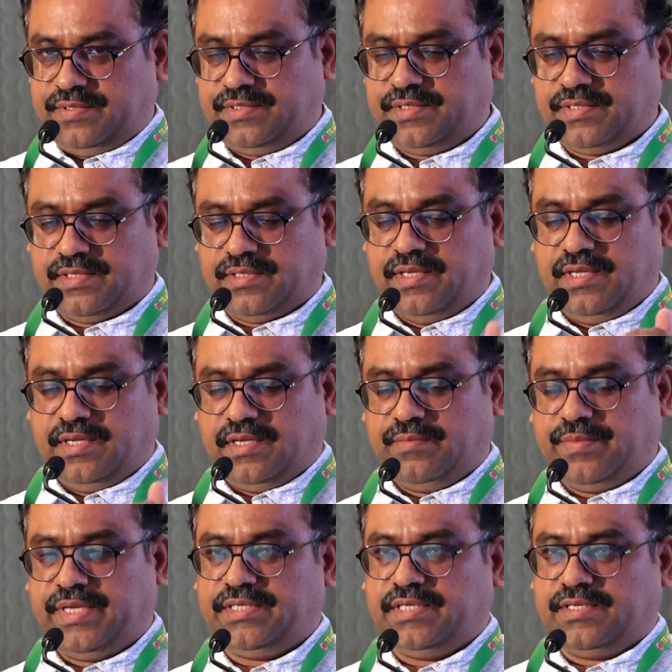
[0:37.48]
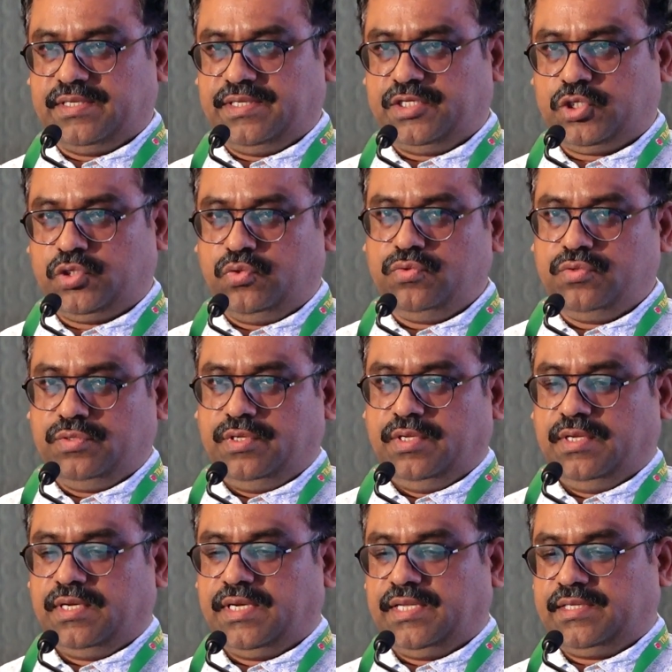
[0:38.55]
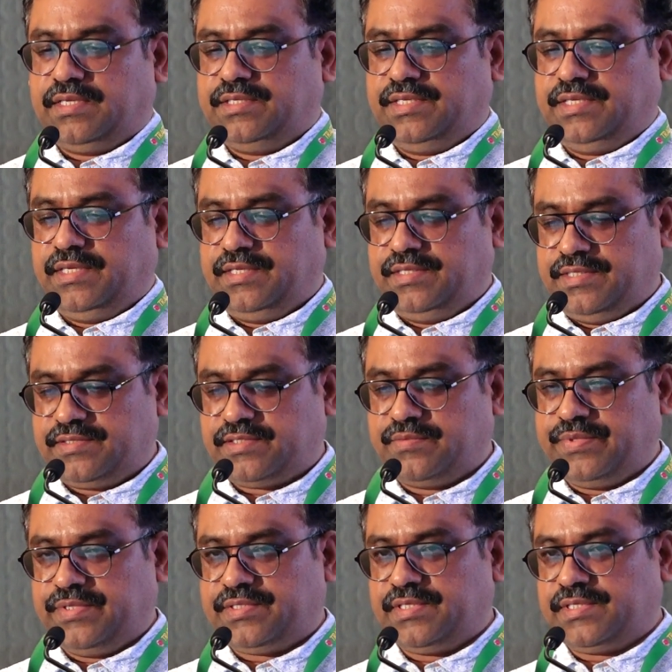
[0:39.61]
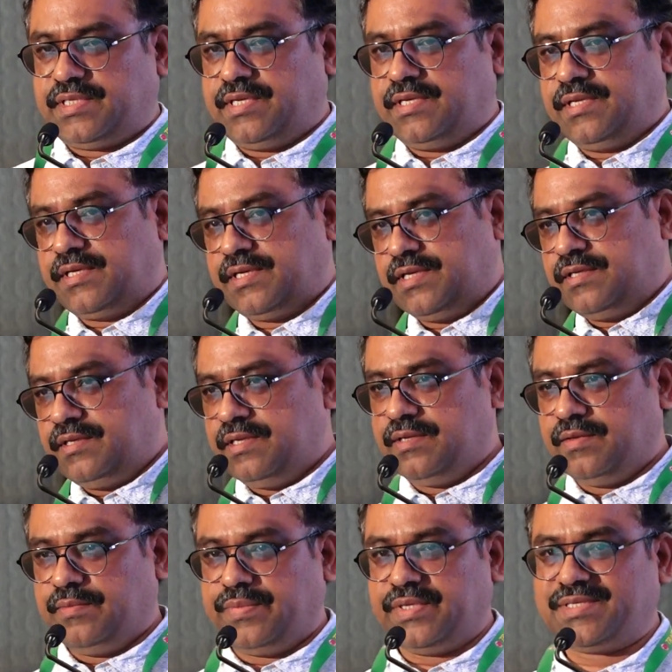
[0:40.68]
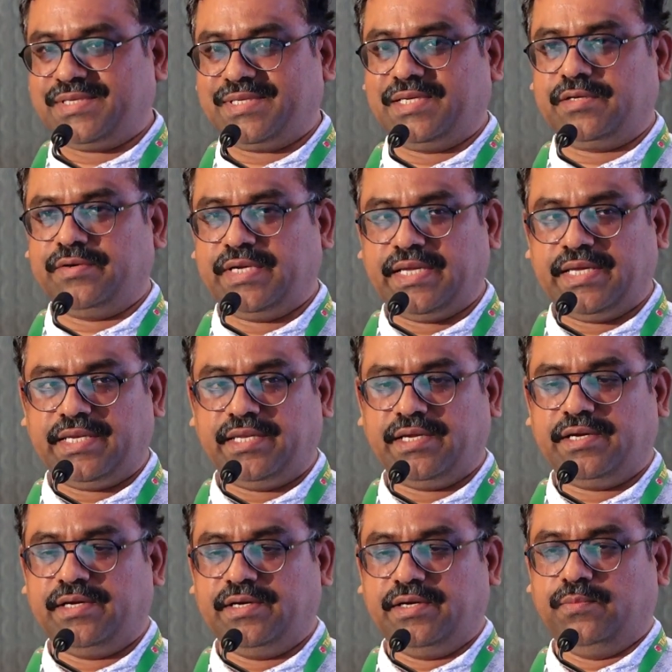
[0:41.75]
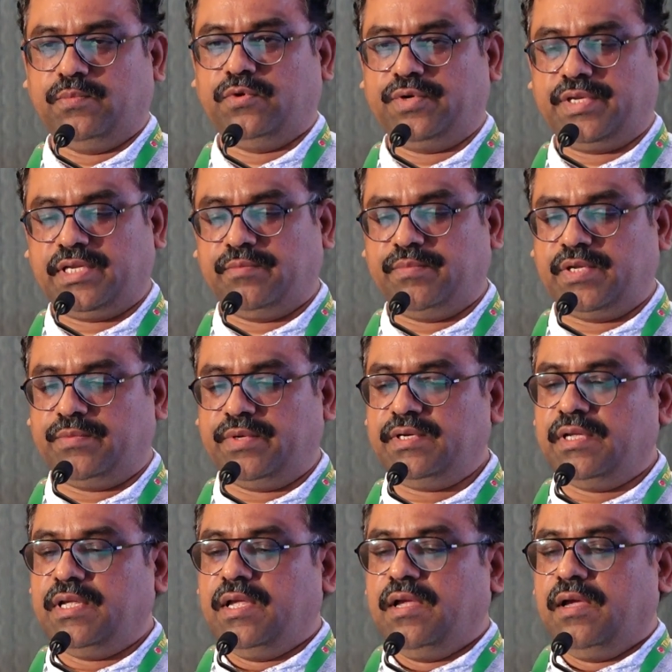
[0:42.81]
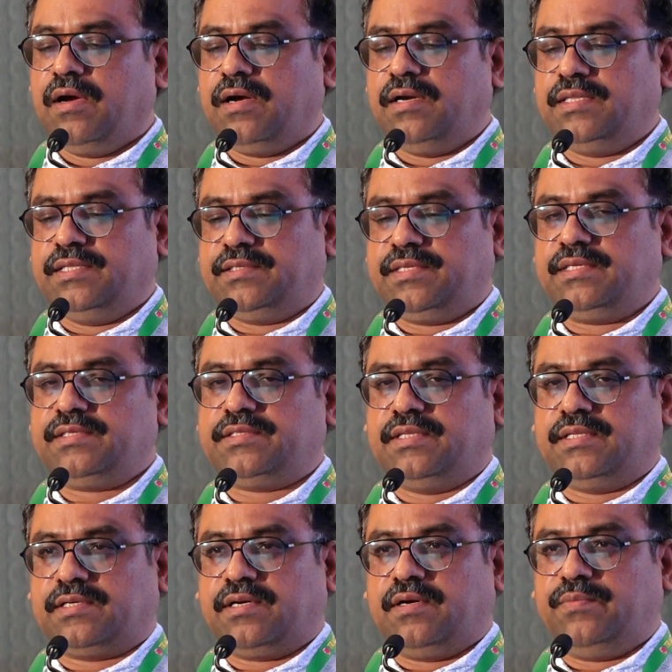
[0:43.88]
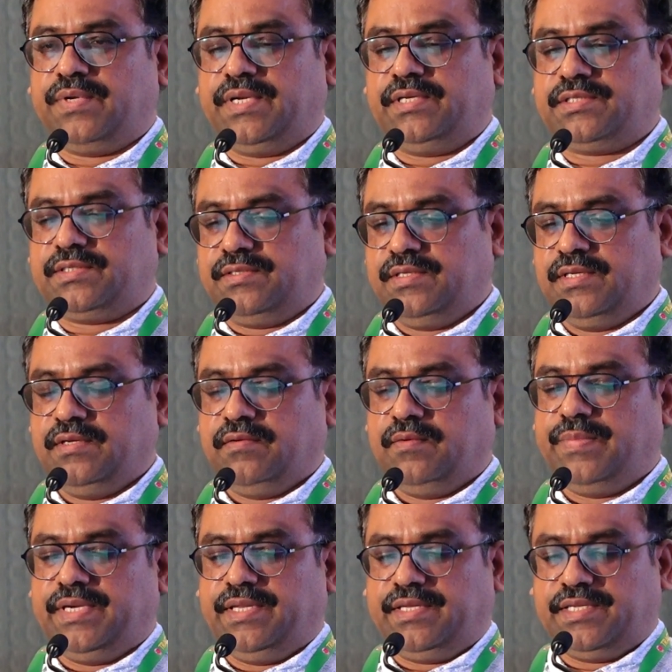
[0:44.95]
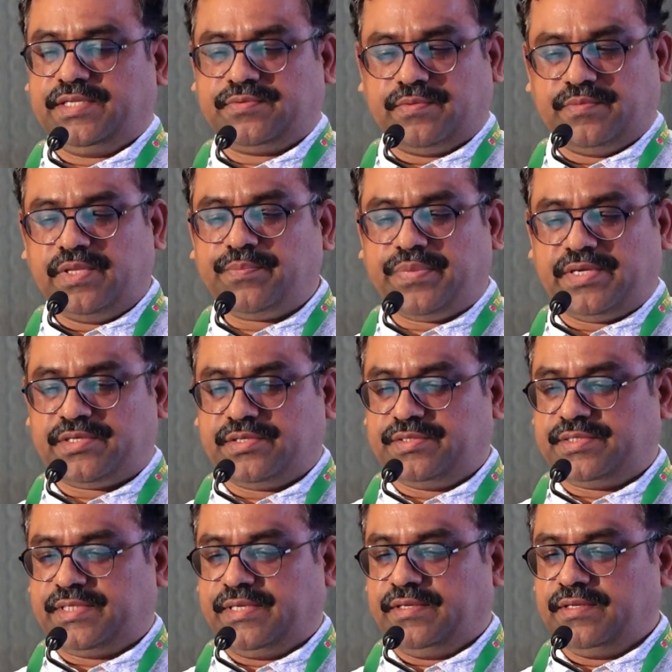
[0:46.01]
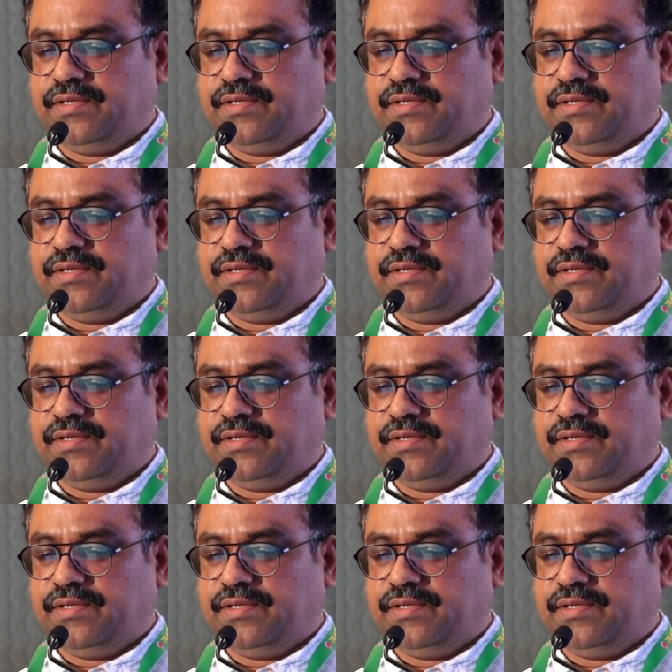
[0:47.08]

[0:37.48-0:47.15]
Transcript: a major issue, like GI disturbances can occur, patient can have diarrhea and bloating abdomen. All these things, that the complaints be decreased from the patient side.